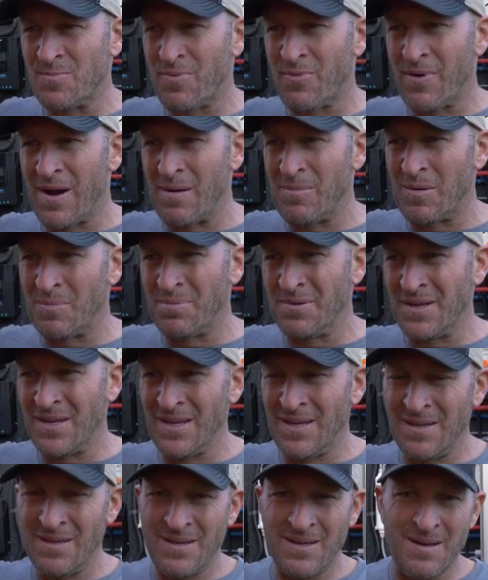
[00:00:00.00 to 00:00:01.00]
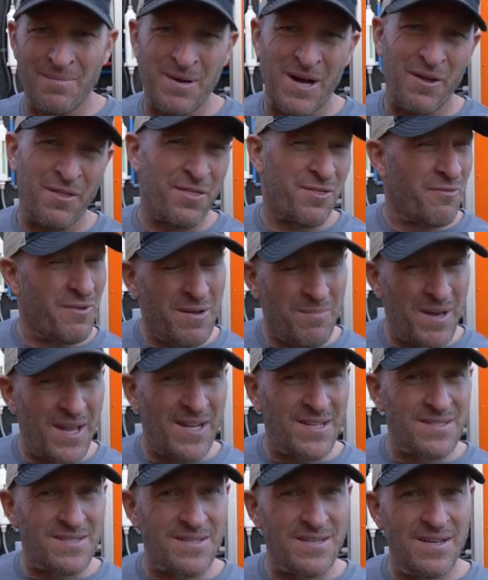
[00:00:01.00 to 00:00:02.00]
probably about 3
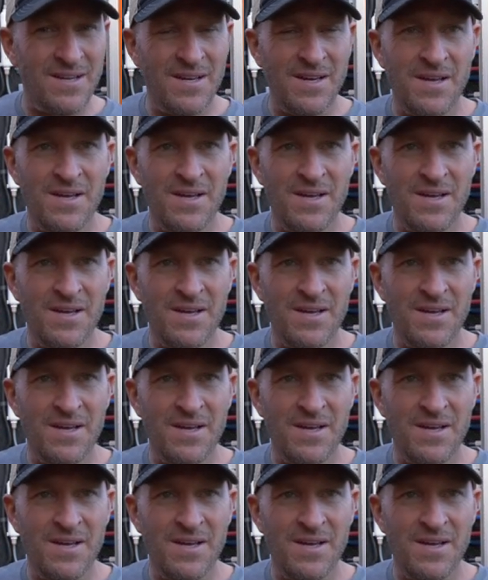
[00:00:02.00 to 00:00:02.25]
minutes.